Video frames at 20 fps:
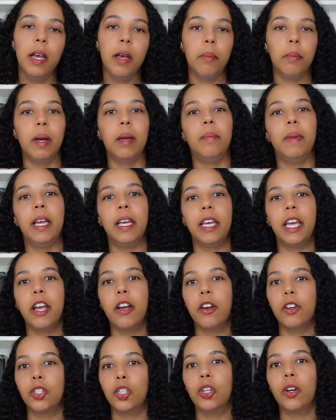My main
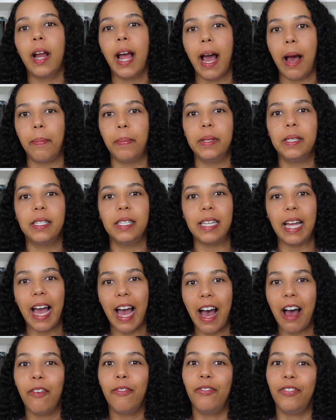character happens to
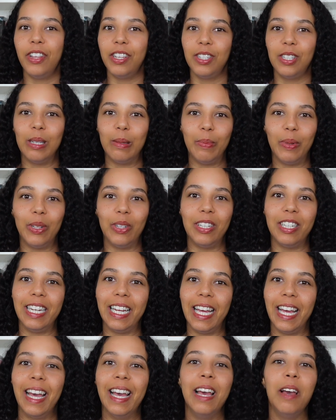have this
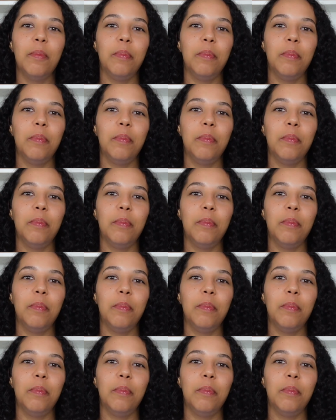ability.